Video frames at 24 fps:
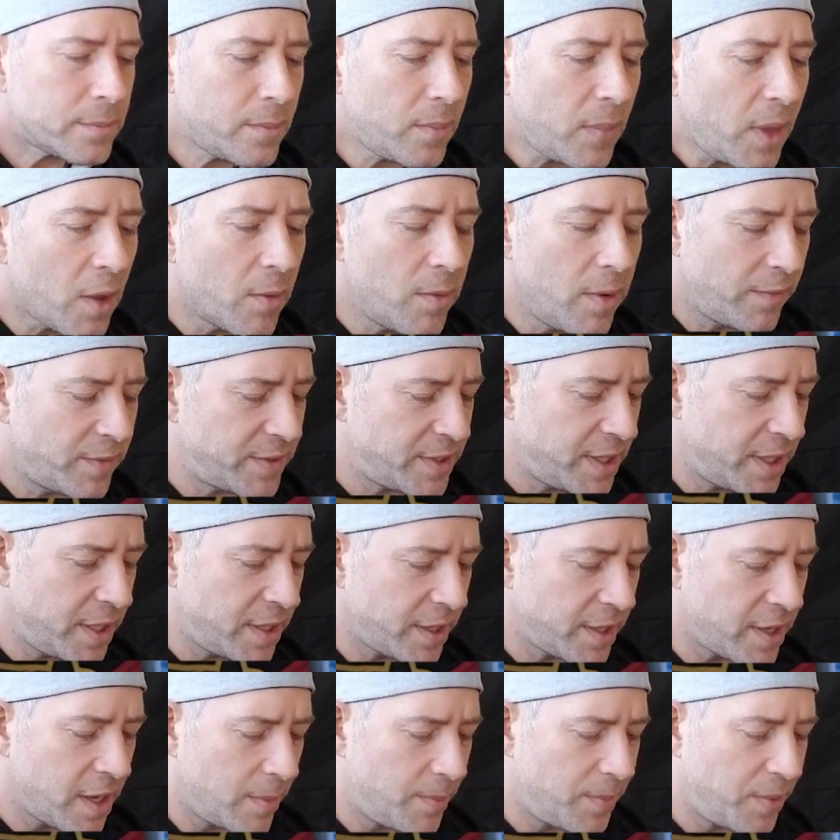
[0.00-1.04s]
We've seen
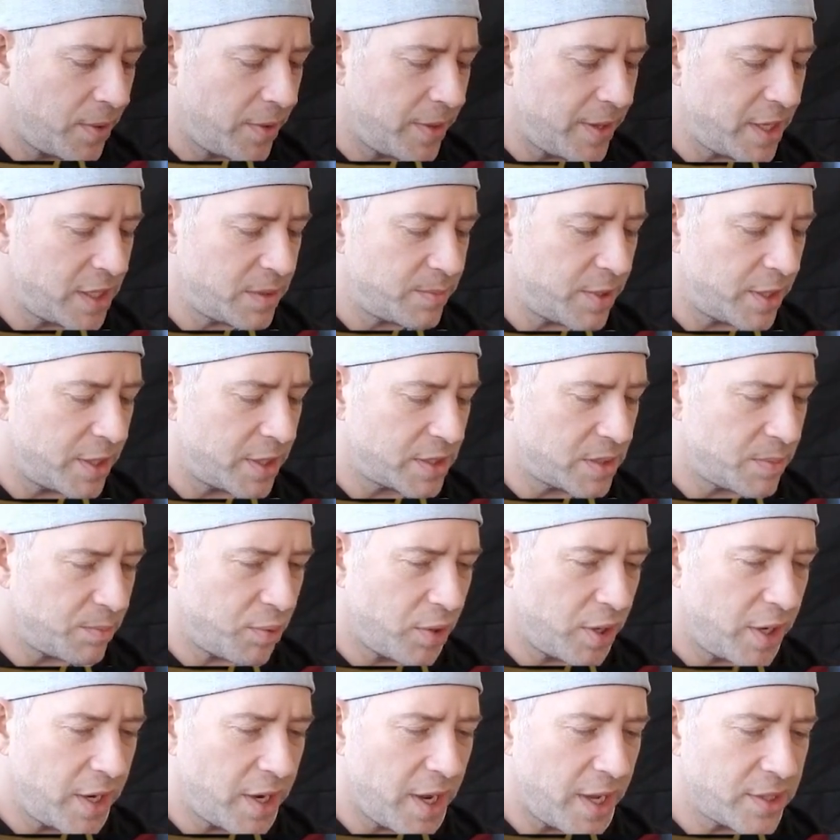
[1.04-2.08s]
a couple of these, but it's a
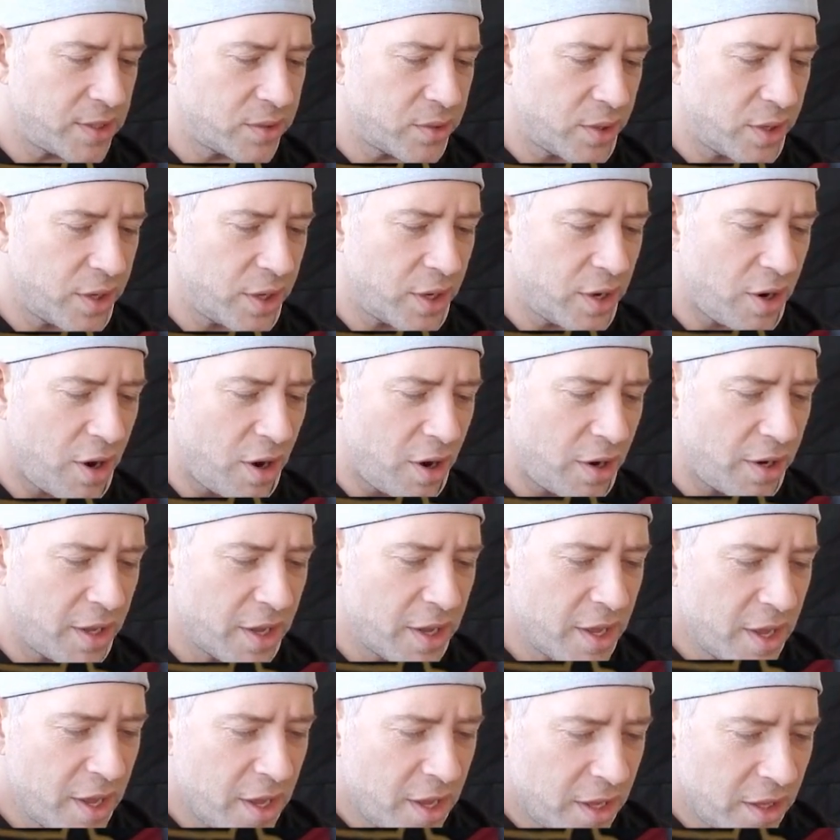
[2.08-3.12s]
pretty nice looking card.
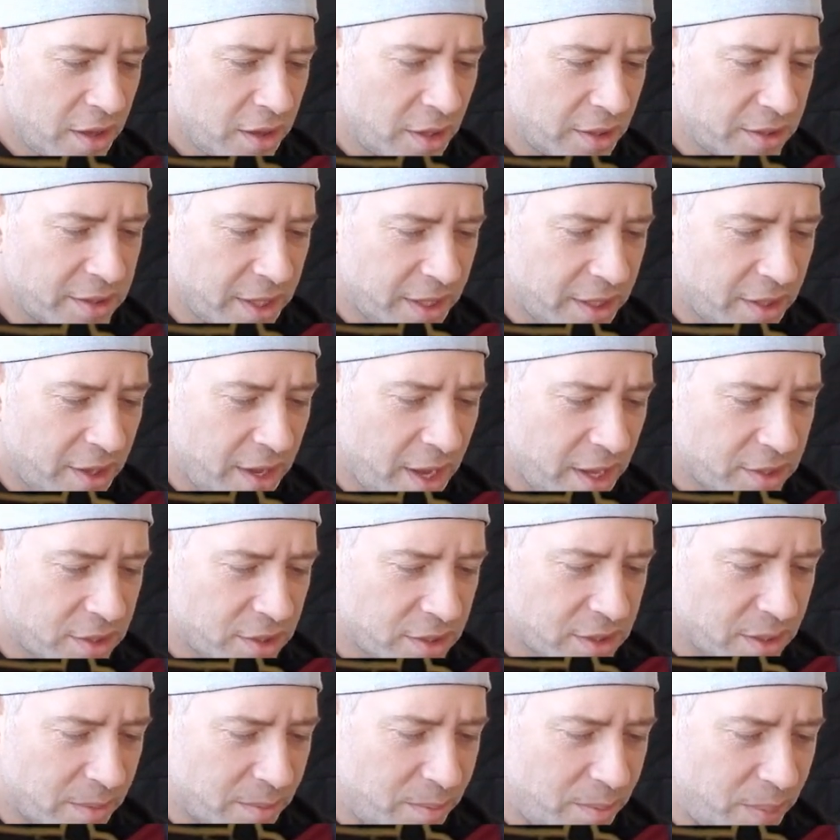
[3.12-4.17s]
Looks like you got
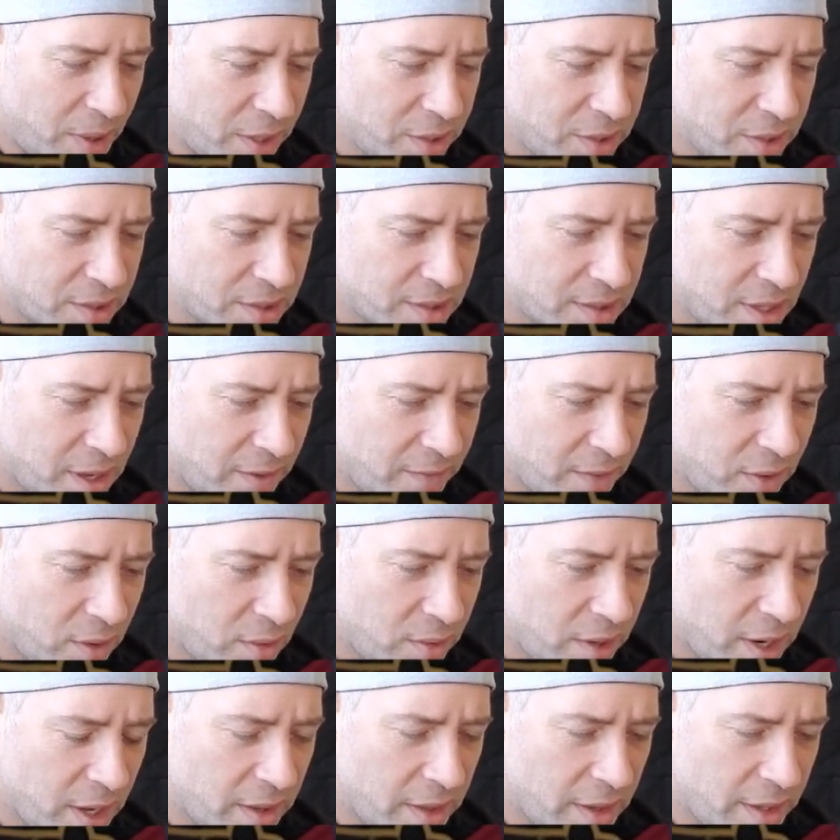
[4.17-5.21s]
just a bunch of stuff
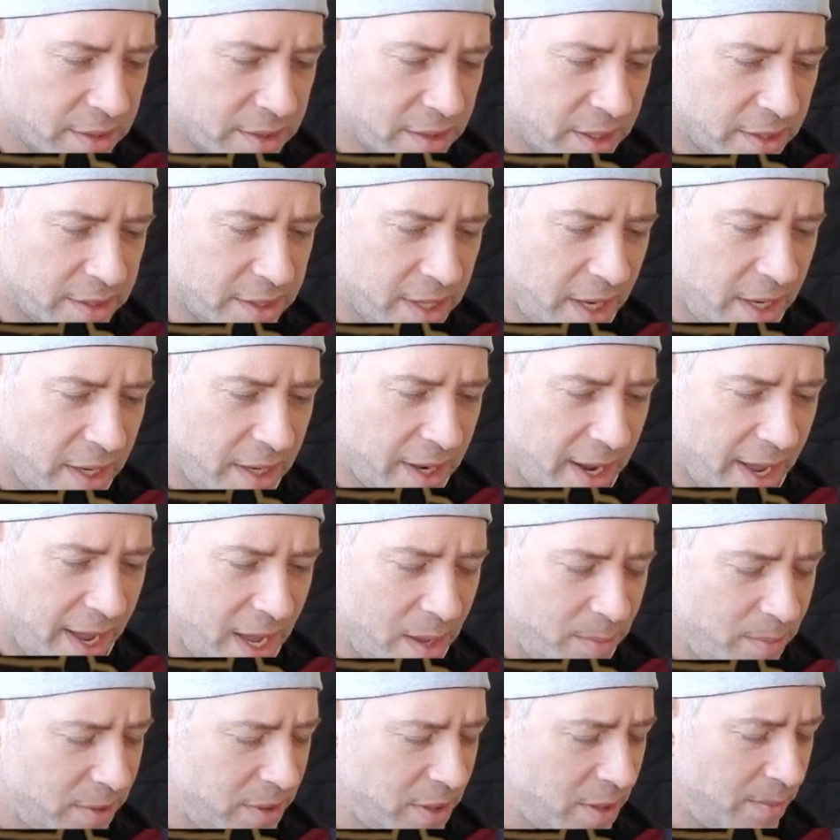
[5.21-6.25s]
going on. Is that an
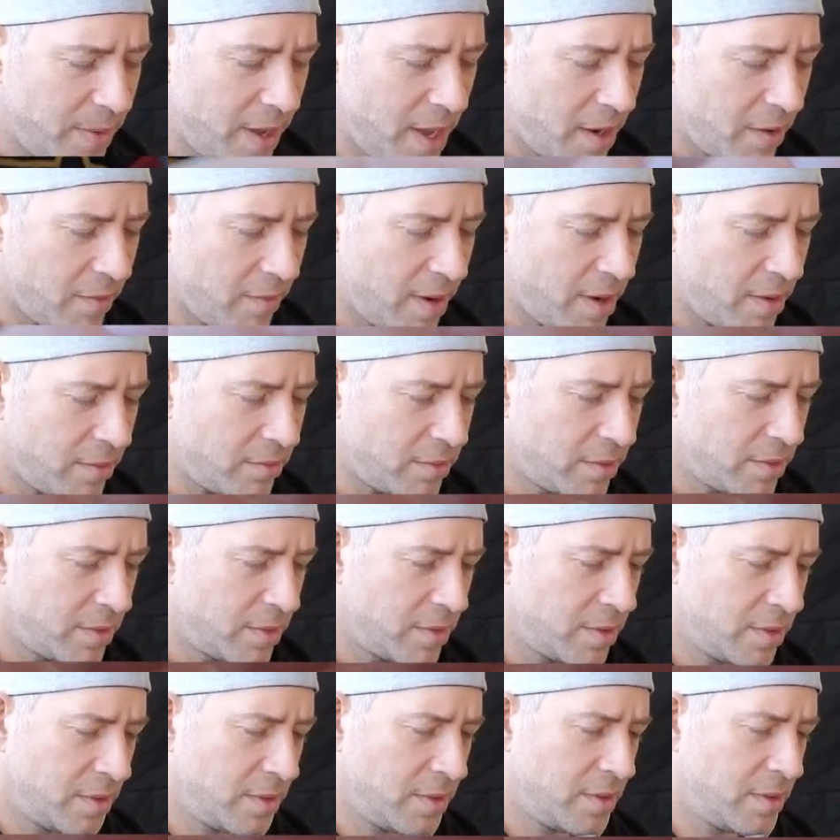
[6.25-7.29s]
ape in the background?
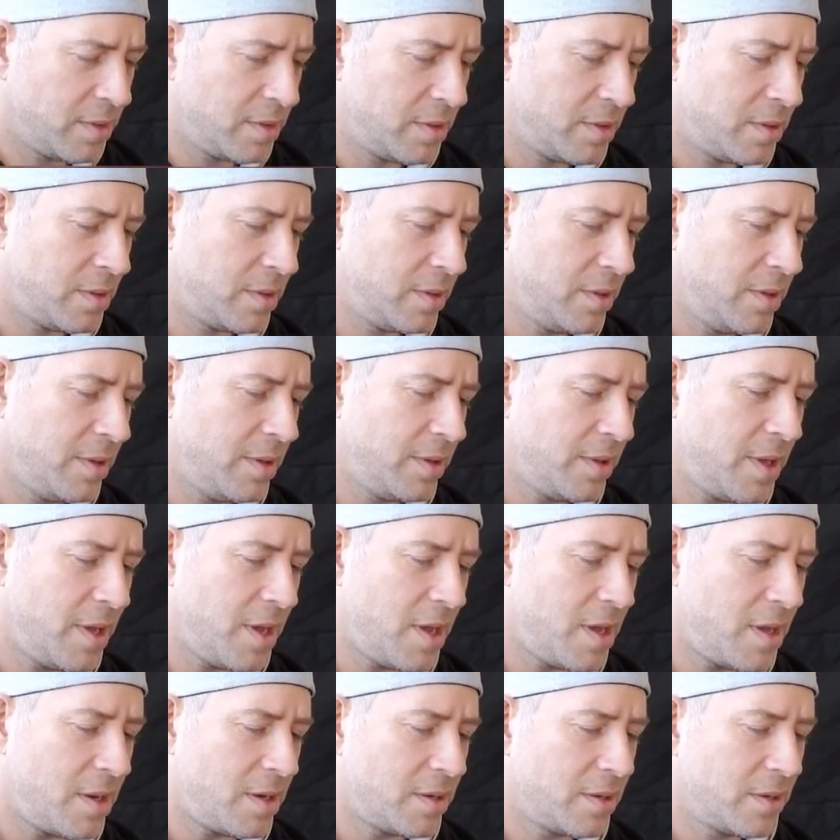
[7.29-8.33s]
Look at
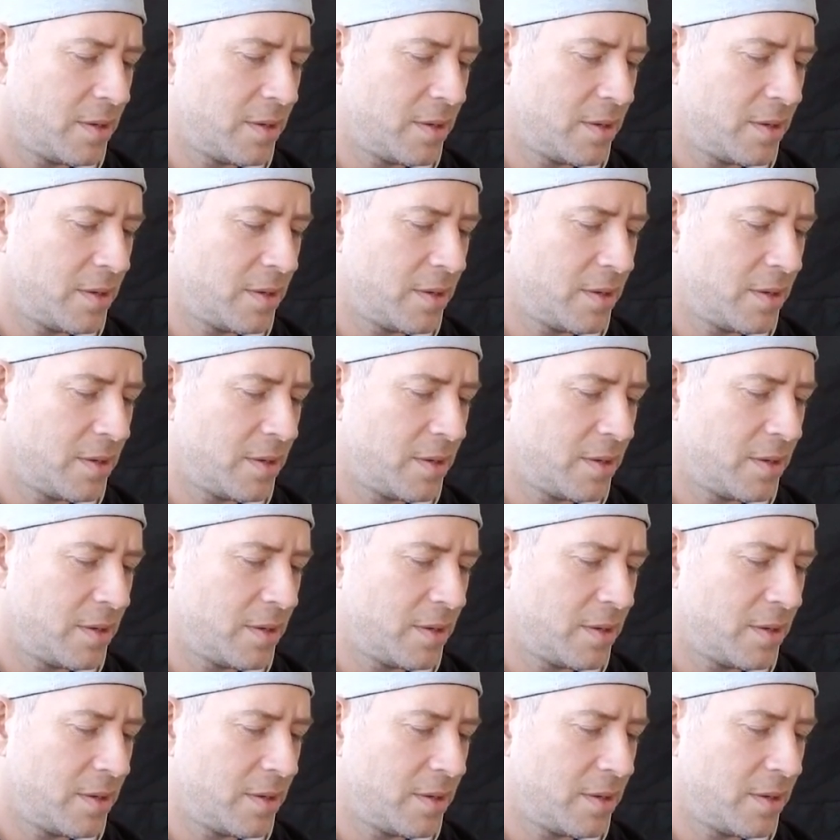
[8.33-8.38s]
that.